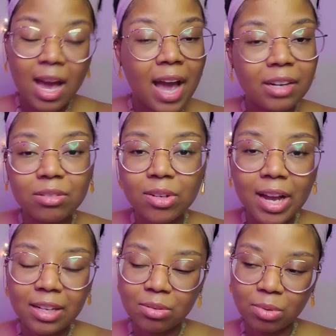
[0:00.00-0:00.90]
I don't know
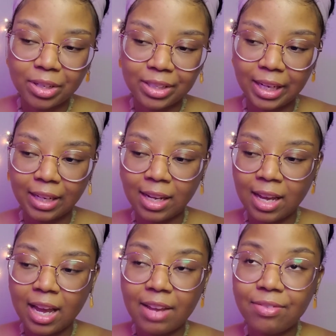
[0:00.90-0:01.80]
how to word it.
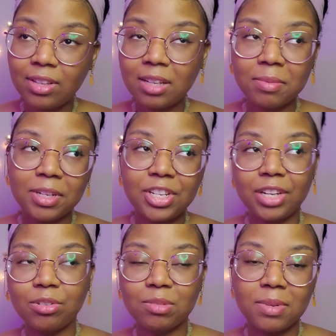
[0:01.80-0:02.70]
I feel like my
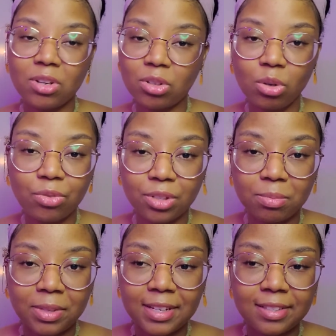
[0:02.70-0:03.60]
channel's been all over the
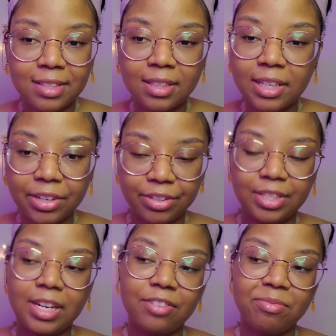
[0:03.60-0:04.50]
place in the years
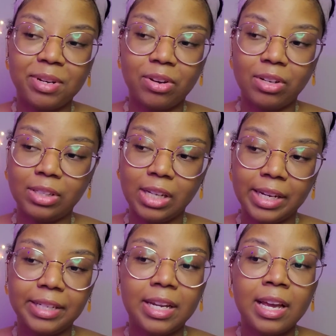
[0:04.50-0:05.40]
that I've been
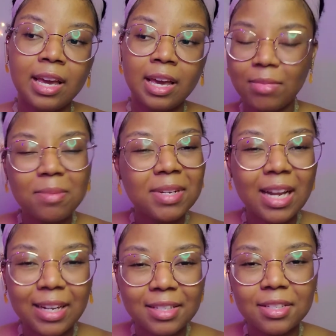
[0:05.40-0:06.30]
online. Maybe
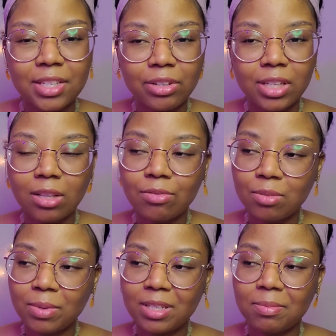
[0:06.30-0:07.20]
not necessarily all over
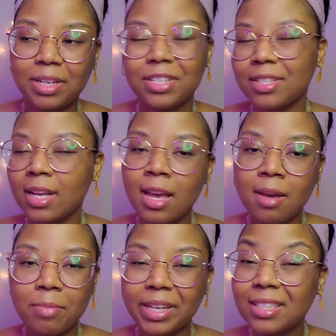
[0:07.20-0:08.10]
the place, but
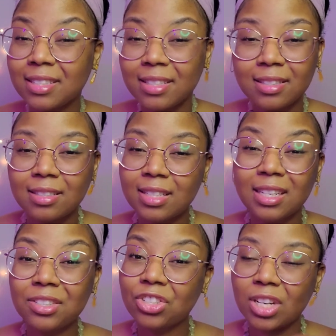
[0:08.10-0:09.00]
my consistency
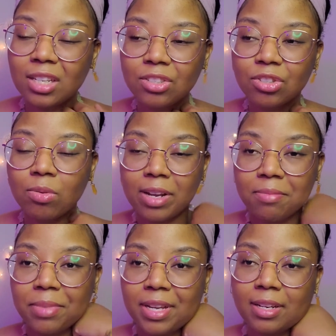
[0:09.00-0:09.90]
has changed quite
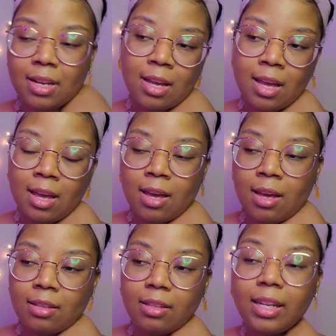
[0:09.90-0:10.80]
a bit.
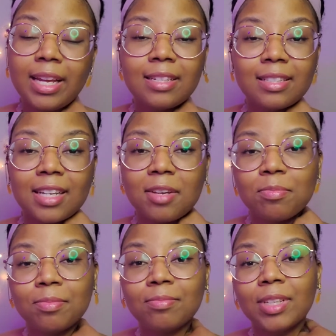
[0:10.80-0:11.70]
The
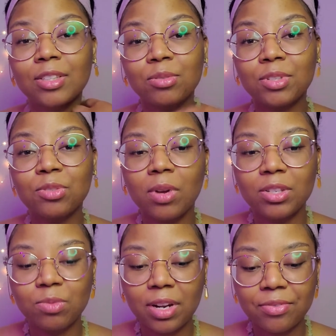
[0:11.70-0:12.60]
landscape that Twitch
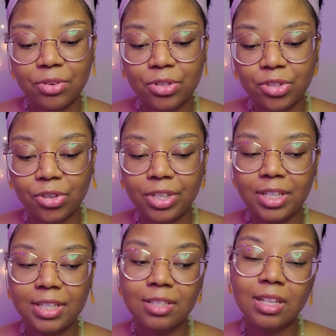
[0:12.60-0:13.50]
was when I first
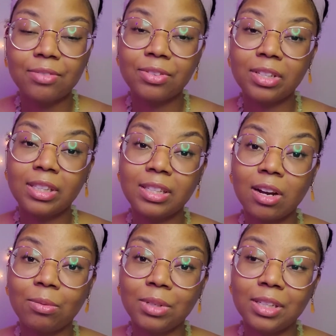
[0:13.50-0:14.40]
started is definitely
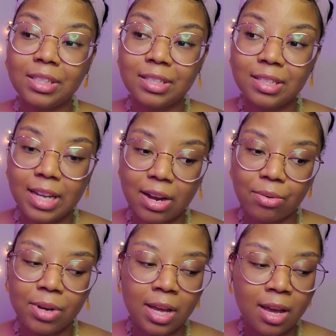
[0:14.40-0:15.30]
not what it is now.